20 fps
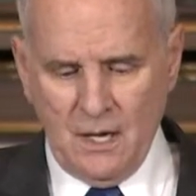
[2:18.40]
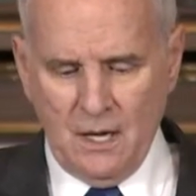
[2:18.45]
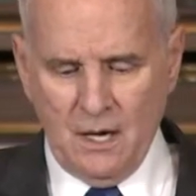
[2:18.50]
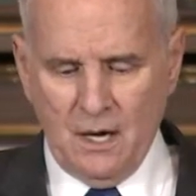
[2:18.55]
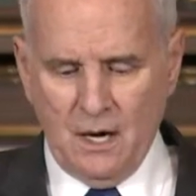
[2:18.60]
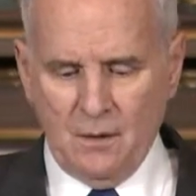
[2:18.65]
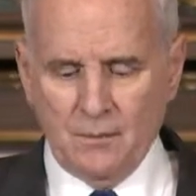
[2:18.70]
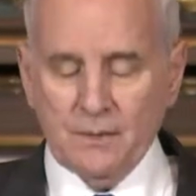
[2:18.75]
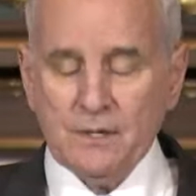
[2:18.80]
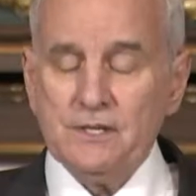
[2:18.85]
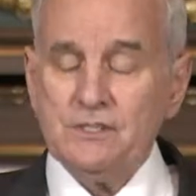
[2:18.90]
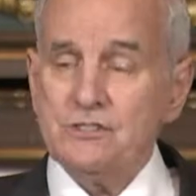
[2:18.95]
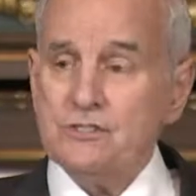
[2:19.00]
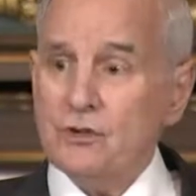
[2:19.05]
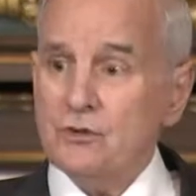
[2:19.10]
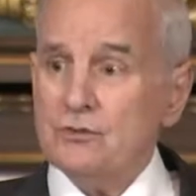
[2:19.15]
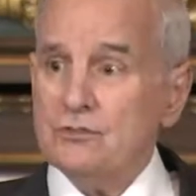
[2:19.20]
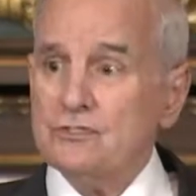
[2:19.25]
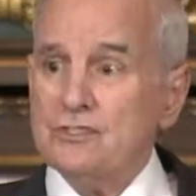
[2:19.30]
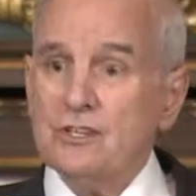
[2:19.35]
are
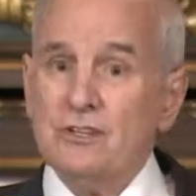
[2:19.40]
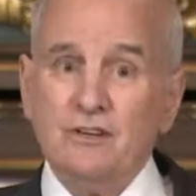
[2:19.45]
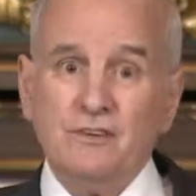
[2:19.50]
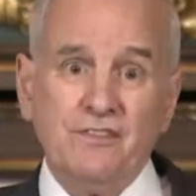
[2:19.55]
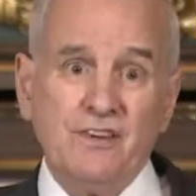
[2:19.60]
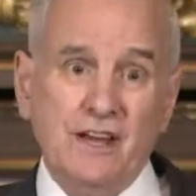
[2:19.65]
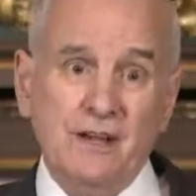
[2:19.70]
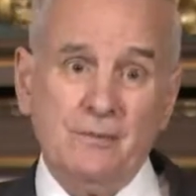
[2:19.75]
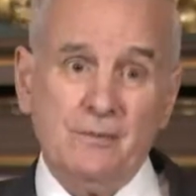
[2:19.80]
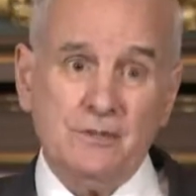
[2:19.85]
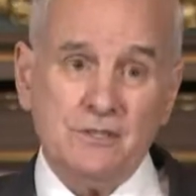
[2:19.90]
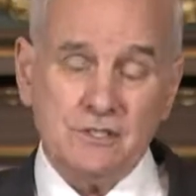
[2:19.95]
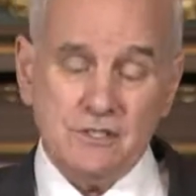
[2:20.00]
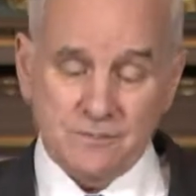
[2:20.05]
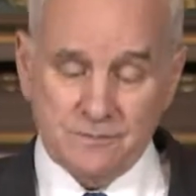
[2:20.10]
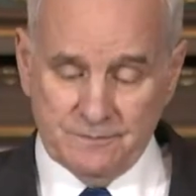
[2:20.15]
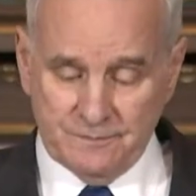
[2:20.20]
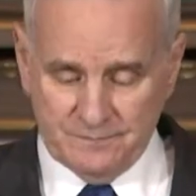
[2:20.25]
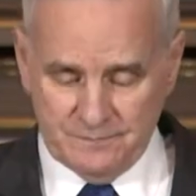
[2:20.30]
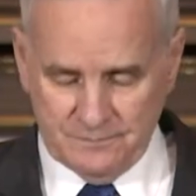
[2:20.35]
Minnesotans and their families.
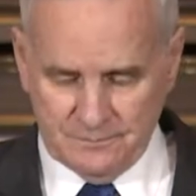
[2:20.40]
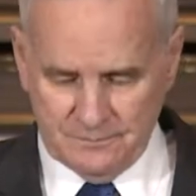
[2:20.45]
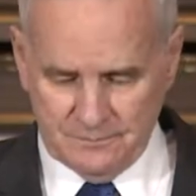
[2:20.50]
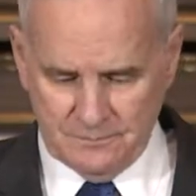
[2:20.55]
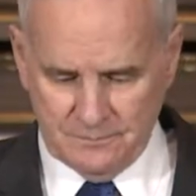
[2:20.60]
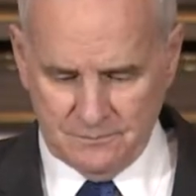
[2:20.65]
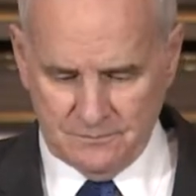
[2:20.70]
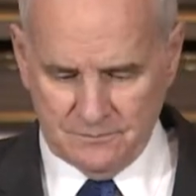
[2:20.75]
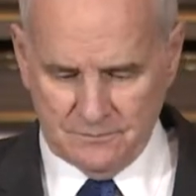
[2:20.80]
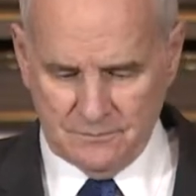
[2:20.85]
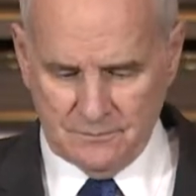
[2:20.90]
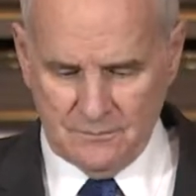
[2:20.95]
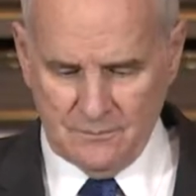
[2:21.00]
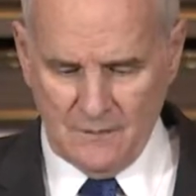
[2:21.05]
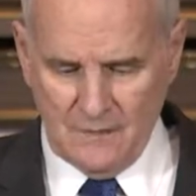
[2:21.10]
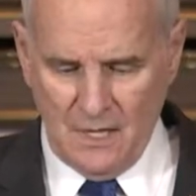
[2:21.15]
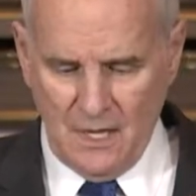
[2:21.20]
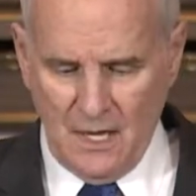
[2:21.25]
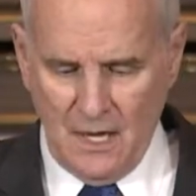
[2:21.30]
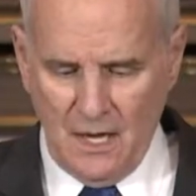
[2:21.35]

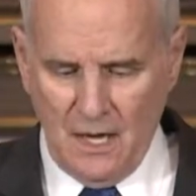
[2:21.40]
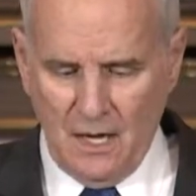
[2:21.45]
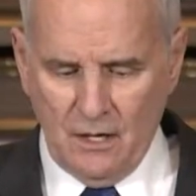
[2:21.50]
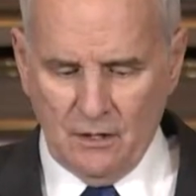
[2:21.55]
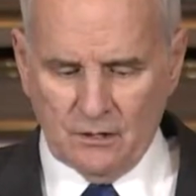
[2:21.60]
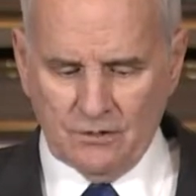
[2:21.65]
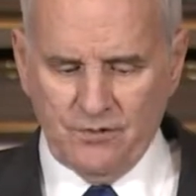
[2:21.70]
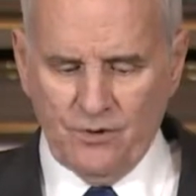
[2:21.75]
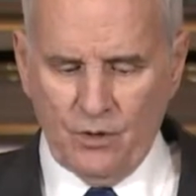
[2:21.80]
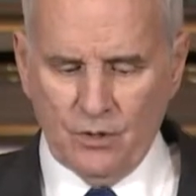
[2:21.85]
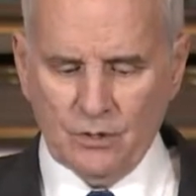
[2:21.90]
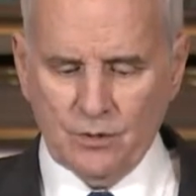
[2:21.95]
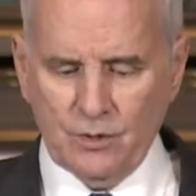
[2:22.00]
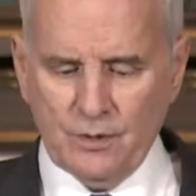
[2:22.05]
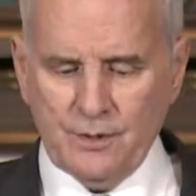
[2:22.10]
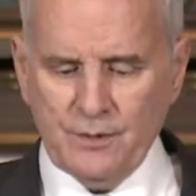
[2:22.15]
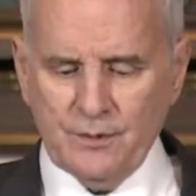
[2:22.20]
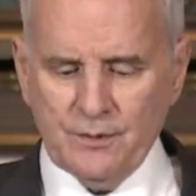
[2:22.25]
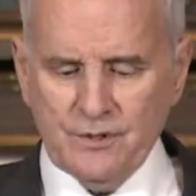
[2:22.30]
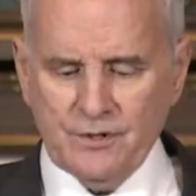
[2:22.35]
I look forward to
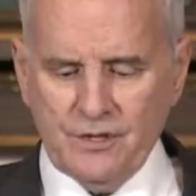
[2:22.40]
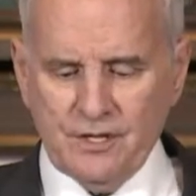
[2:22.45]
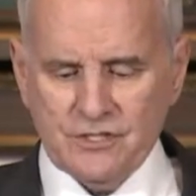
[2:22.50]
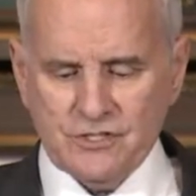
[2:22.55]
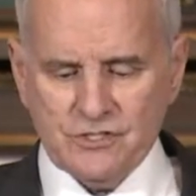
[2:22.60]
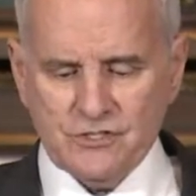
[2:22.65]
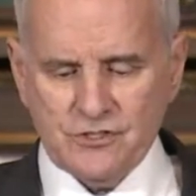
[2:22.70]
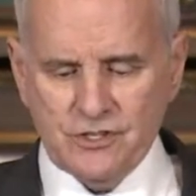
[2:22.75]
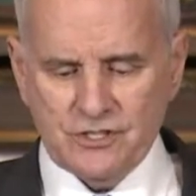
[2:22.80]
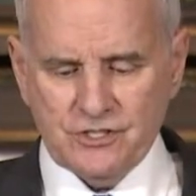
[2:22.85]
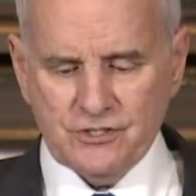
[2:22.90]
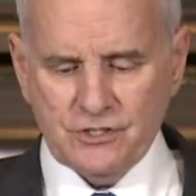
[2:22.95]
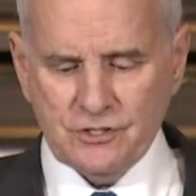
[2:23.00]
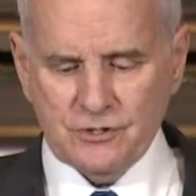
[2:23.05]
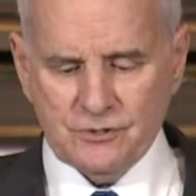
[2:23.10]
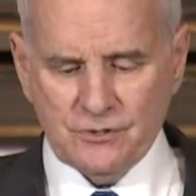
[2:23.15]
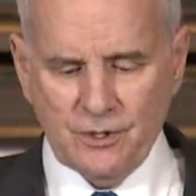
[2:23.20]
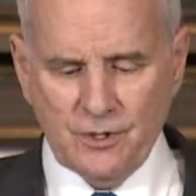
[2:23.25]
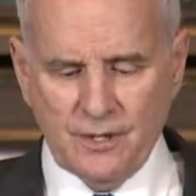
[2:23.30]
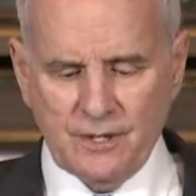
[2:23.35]
working with the legislature
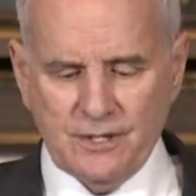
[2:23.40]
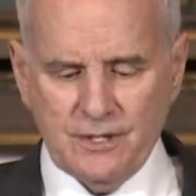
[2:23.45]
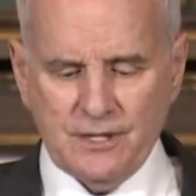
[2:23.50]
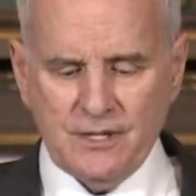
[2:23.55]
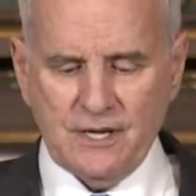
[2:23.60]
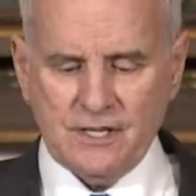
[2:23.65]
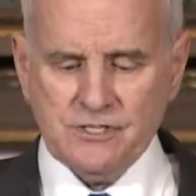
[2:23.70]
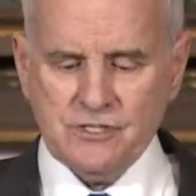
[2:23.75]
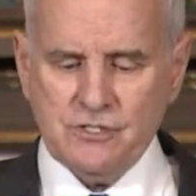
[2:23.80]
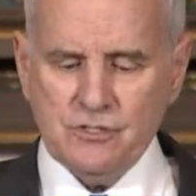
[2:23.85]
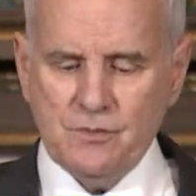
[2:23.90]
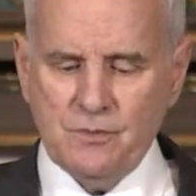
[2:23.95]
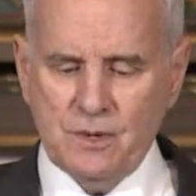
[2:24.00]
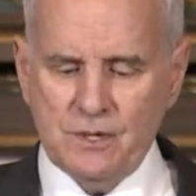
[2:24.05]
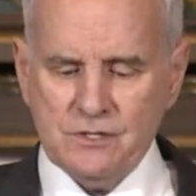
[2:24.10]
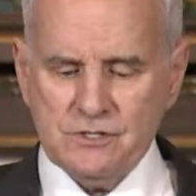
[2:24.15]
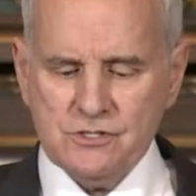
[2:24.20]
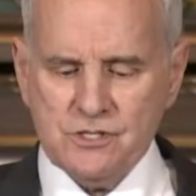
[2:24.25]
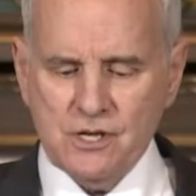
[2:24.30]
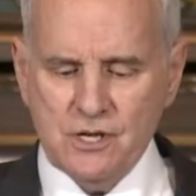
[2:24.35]
during the next 2
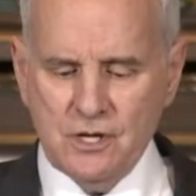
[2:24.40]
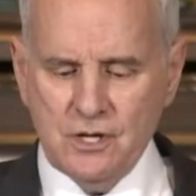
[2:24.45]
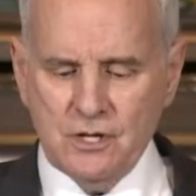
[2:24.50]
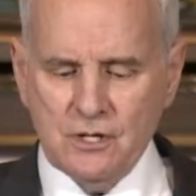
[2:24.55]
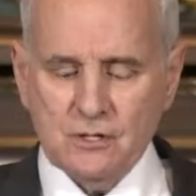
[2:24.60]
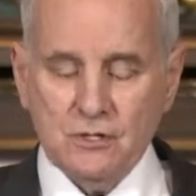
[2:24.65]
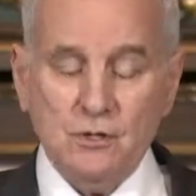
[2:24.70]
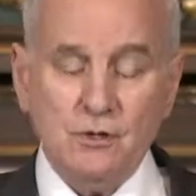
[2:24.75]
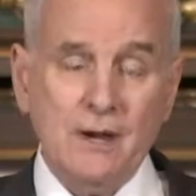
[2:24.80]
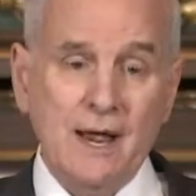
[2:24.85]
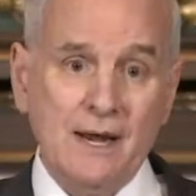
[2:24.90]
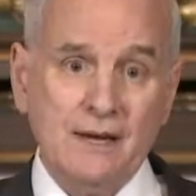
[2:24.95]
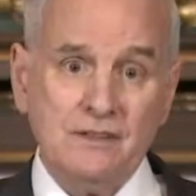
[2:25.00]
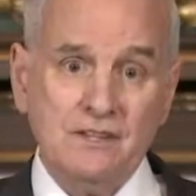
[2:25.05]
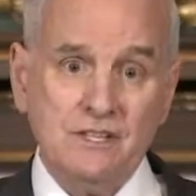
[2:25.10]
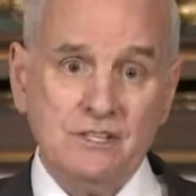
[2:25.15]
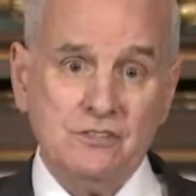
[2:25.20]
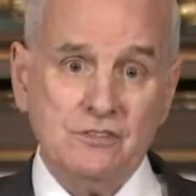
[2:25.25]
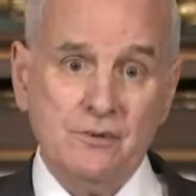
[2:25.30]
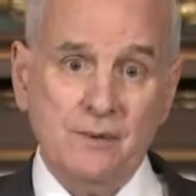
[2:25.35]
months to enact
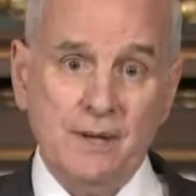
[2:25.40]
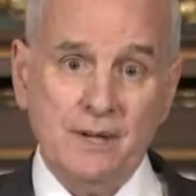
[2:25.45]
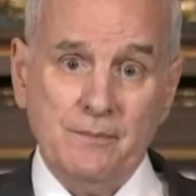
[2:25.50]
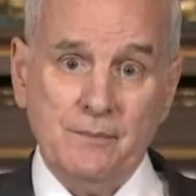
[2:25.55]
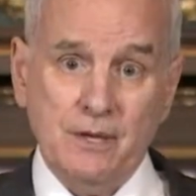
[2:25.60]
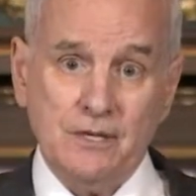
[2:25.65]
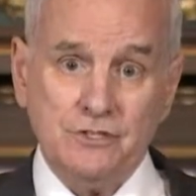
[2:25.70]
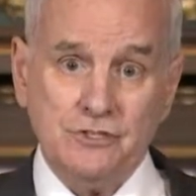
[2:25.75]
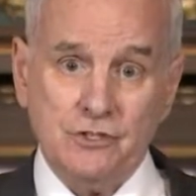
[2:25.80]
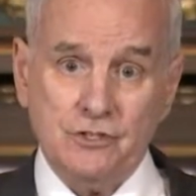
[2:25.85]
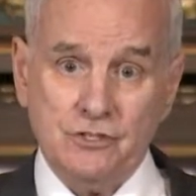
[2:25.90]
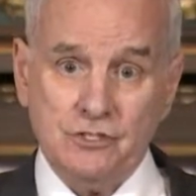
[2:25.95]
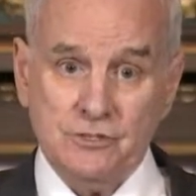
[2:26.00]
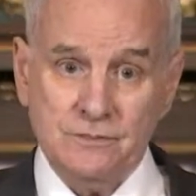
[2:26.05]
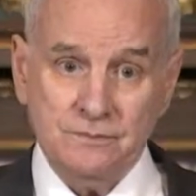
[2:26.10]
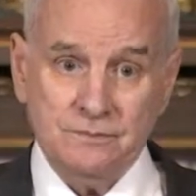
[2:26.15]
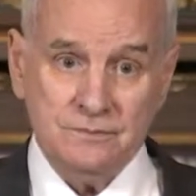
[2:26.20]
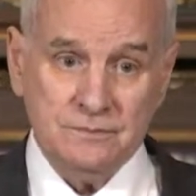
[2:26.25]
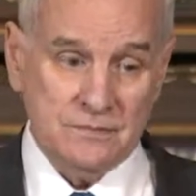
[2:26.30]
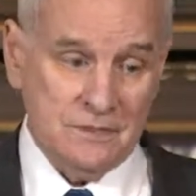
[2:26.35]
these measures.
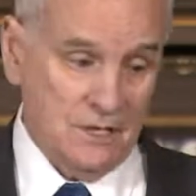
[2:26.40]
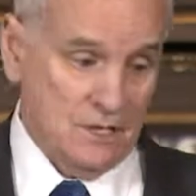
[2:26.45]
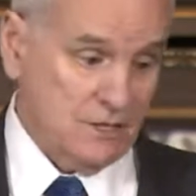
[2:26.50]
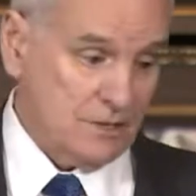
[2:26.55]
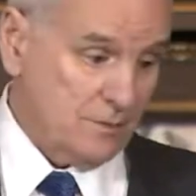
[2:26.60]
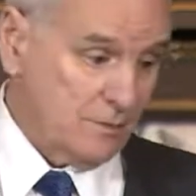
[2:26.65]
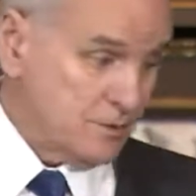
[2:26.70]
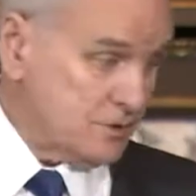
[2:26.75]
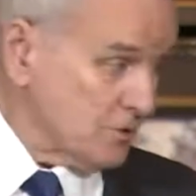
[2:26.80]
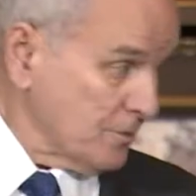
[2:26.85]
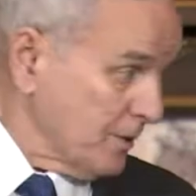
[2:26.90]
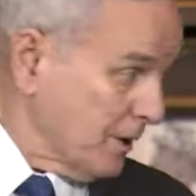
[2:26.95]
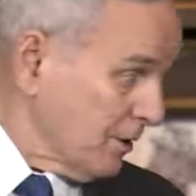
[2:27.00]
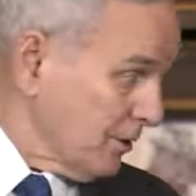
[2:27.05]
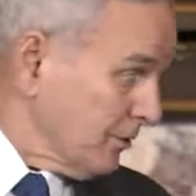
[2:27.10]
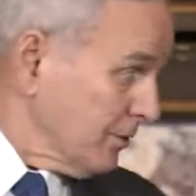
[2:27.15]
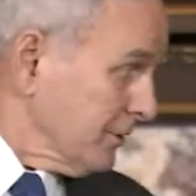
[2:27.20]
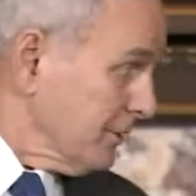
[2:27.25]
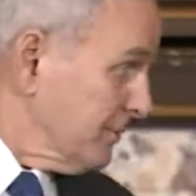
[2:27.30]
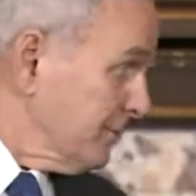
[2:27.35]
Commissioner
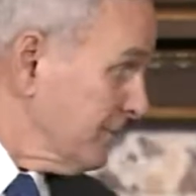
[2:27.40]
Bowerly.